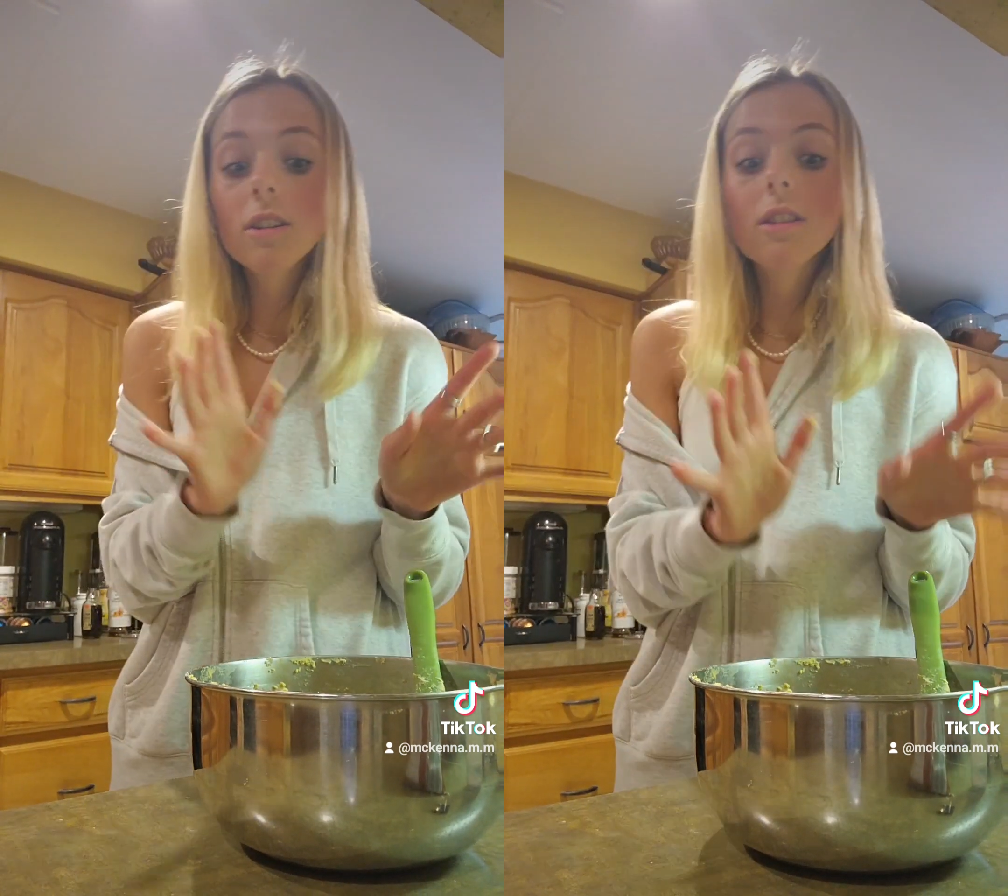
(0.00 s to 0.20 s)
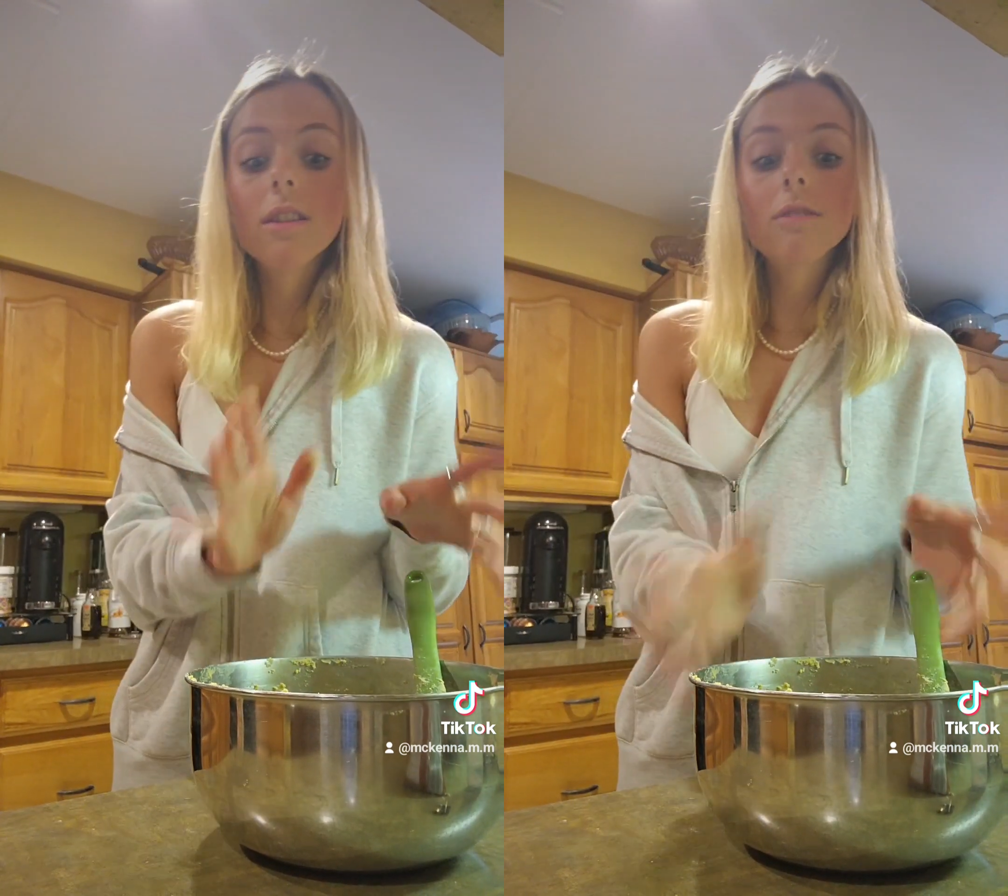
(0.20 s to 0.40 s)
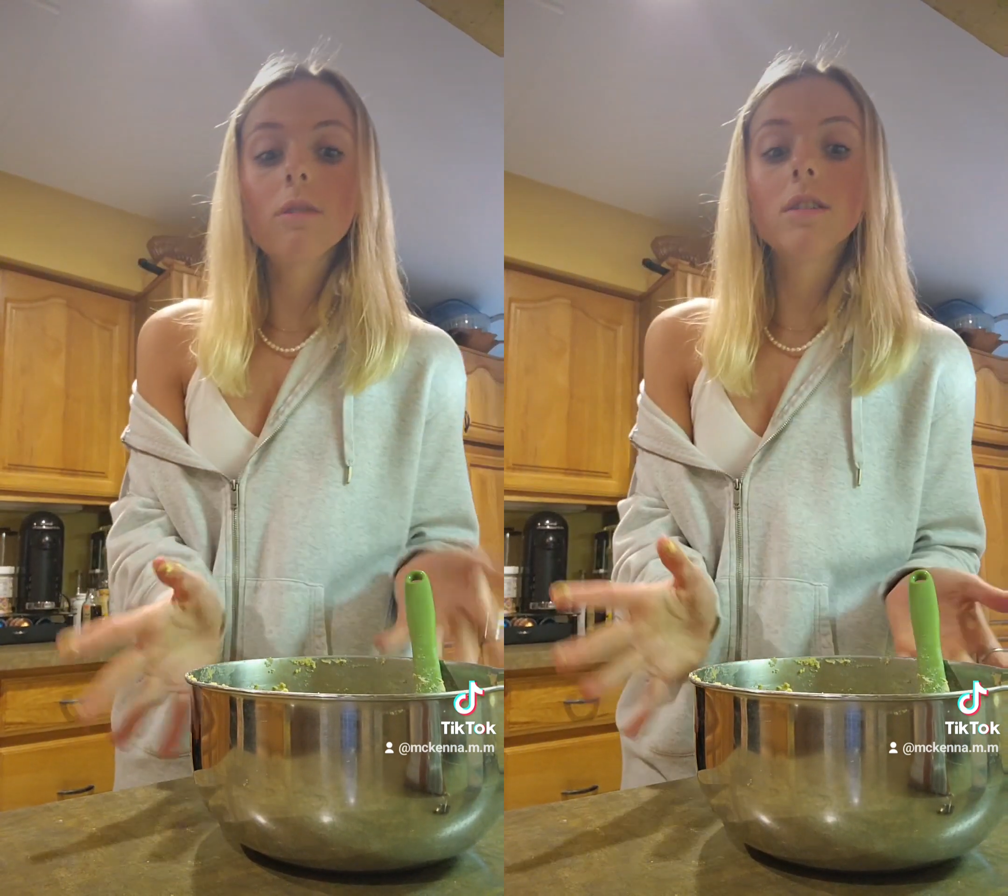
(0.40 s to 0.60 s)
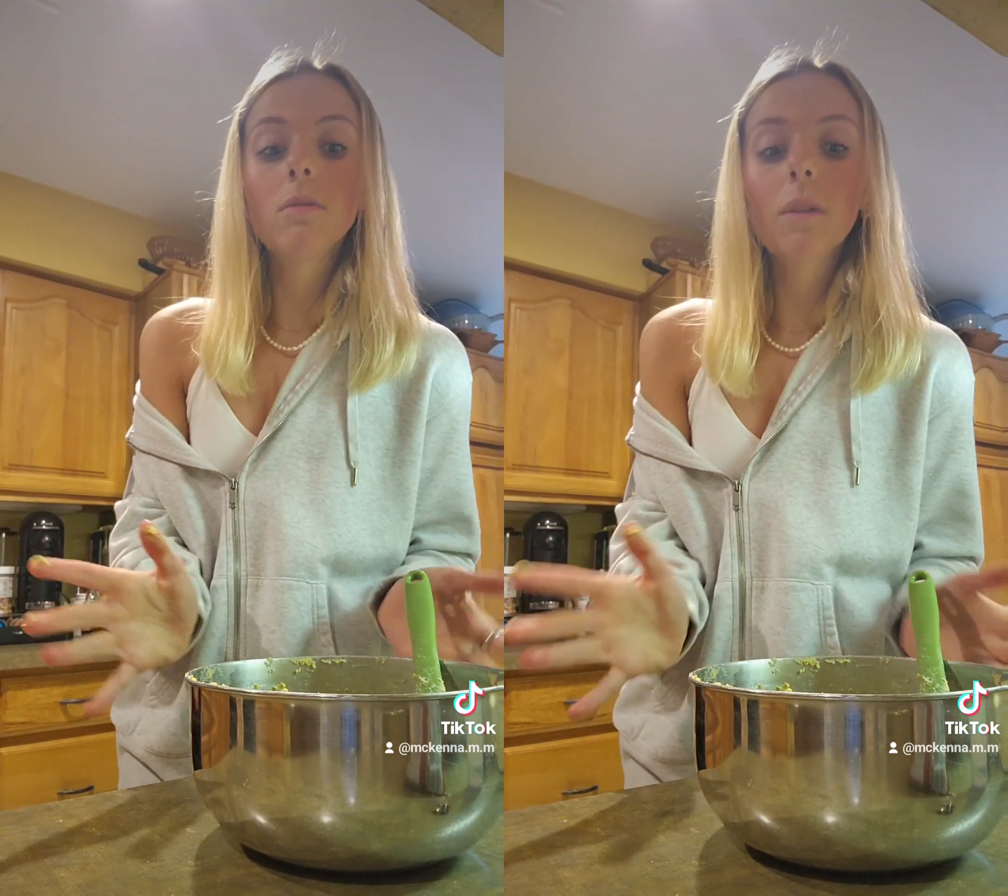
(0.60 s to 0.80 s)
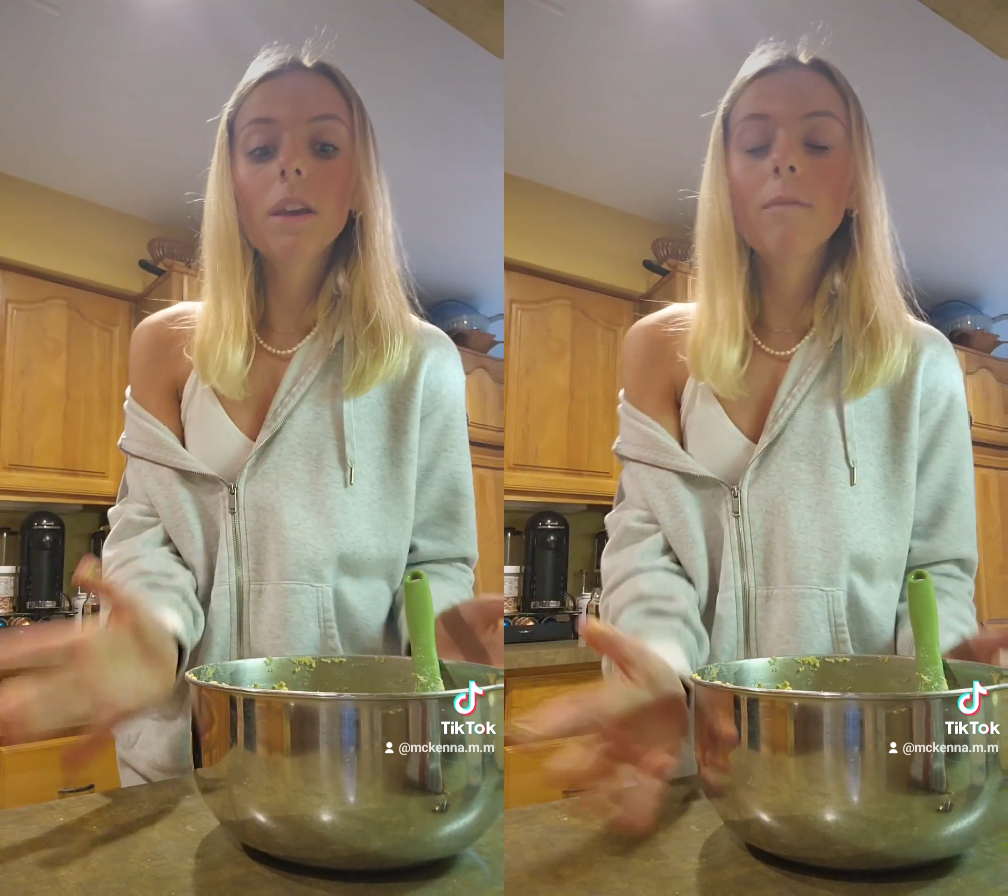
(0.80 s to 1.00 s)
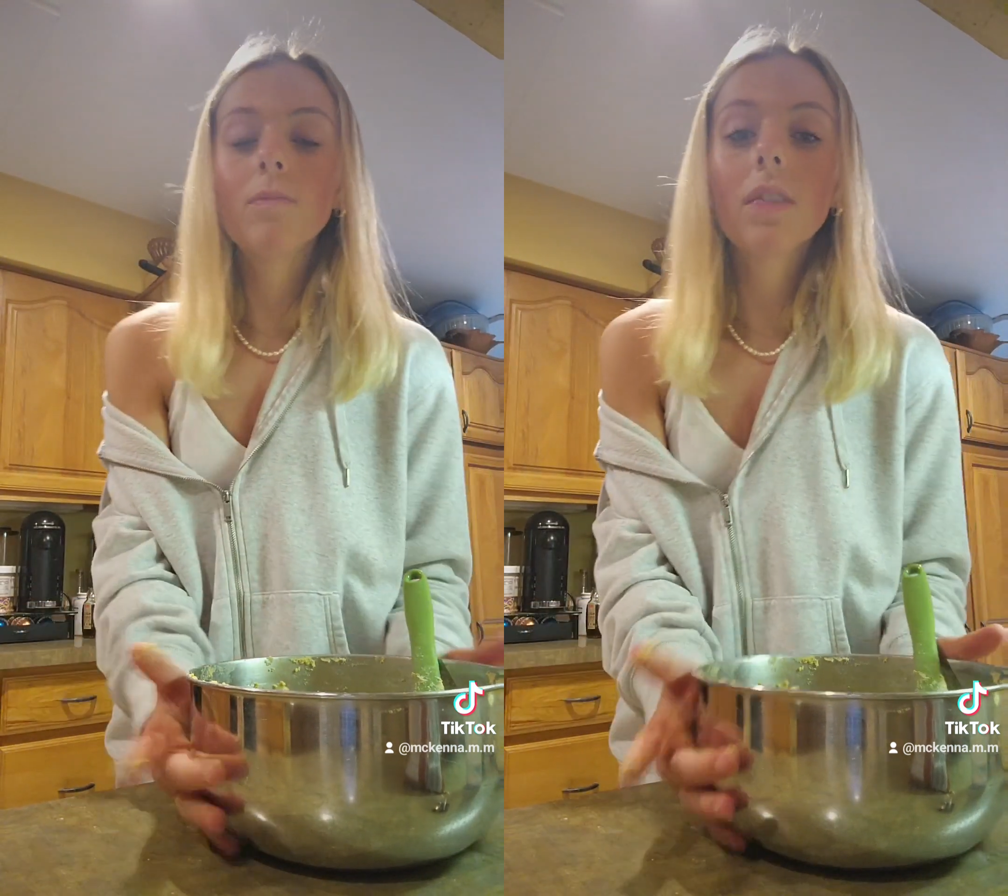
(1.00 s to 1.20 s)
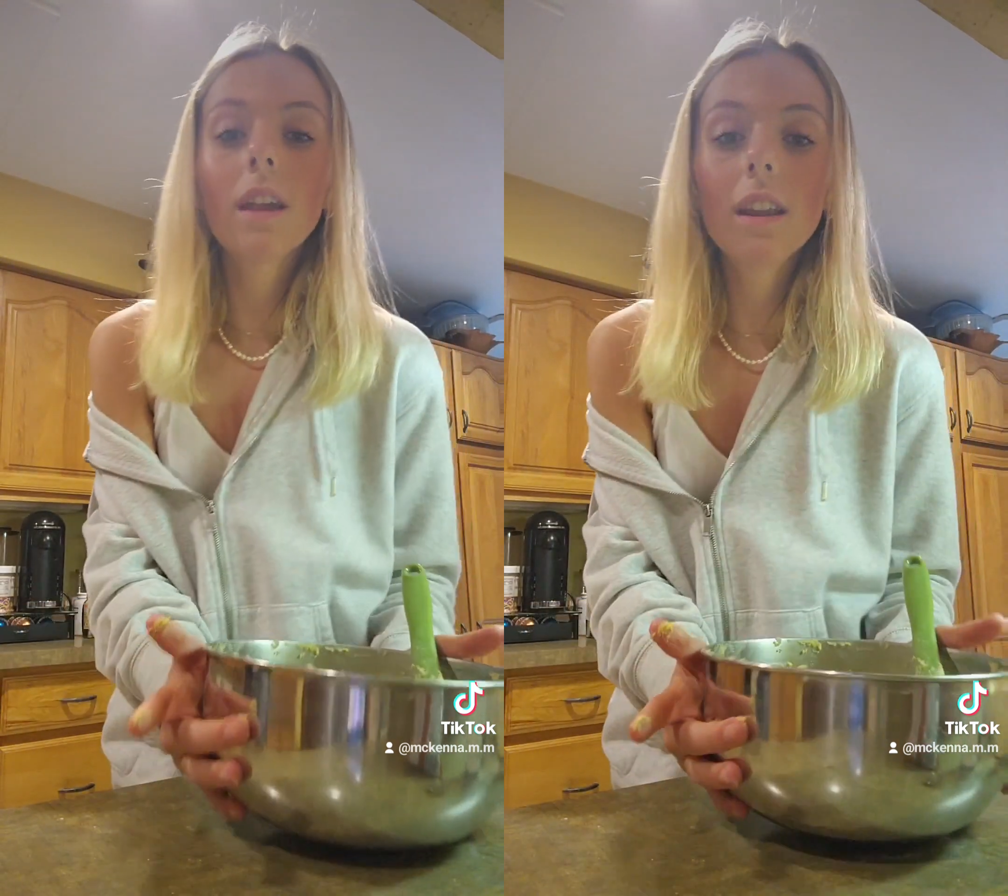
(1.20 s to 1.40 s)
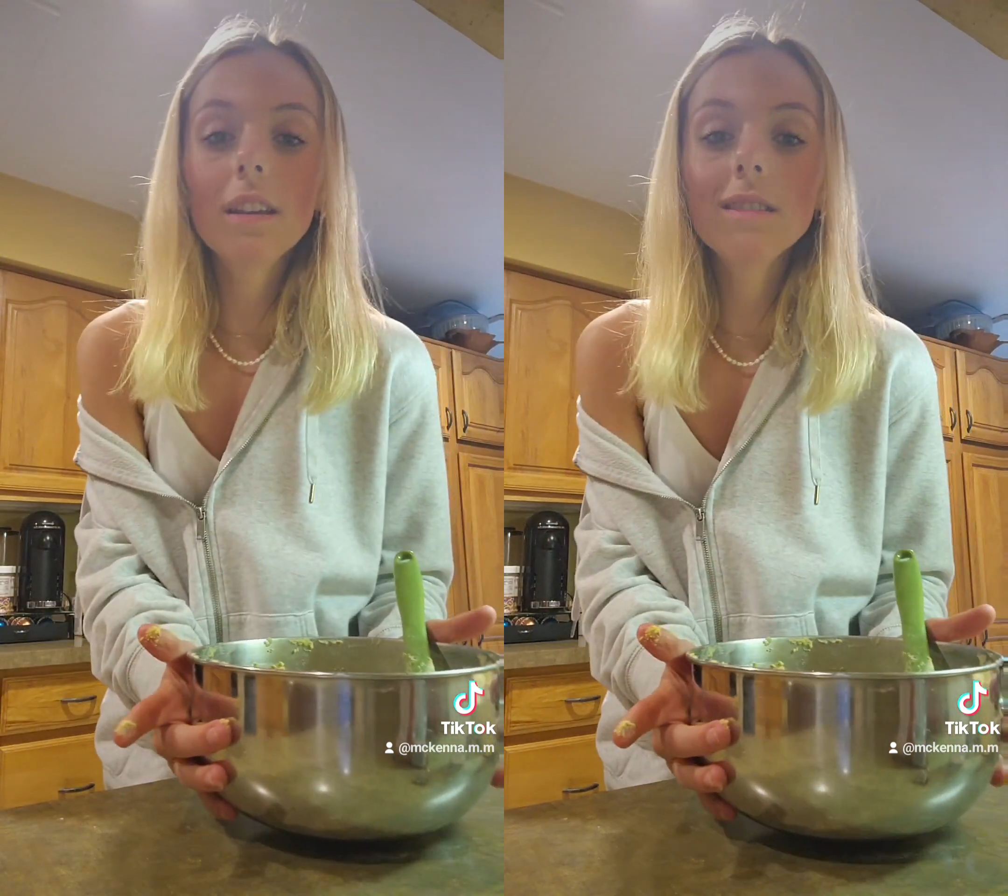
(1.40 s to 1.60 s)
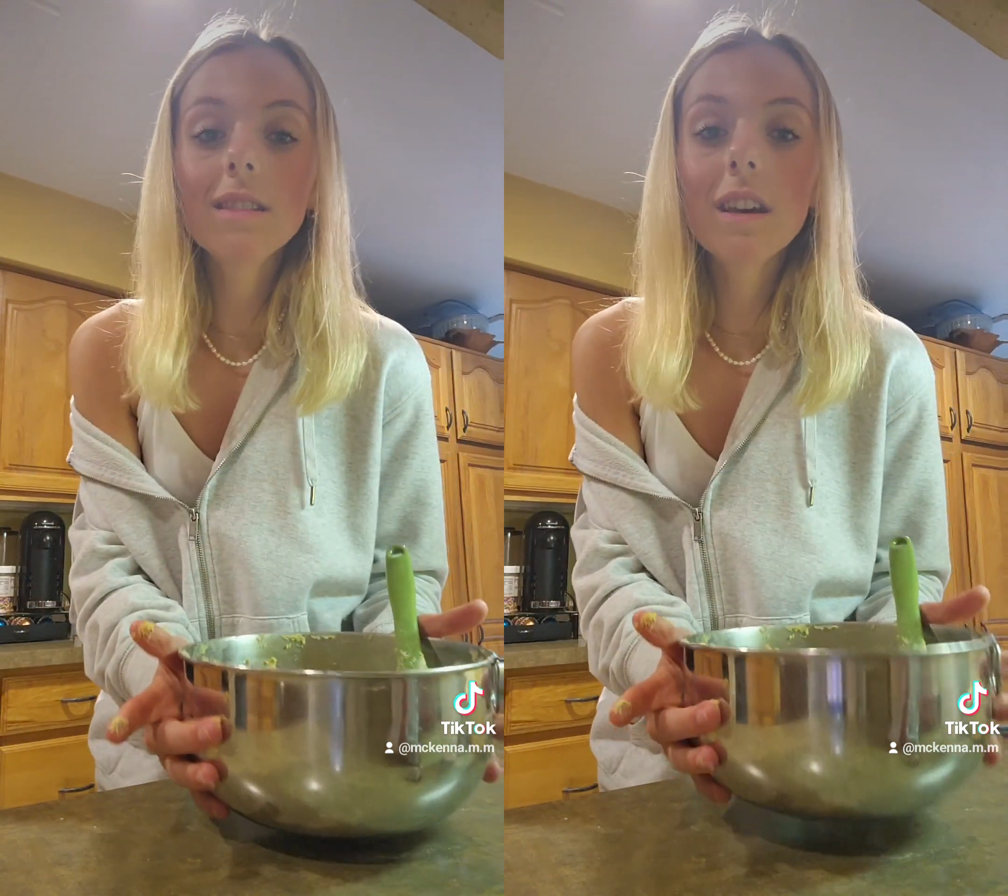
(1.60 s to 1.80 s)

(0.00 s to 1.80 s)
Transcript: to this recipe. It is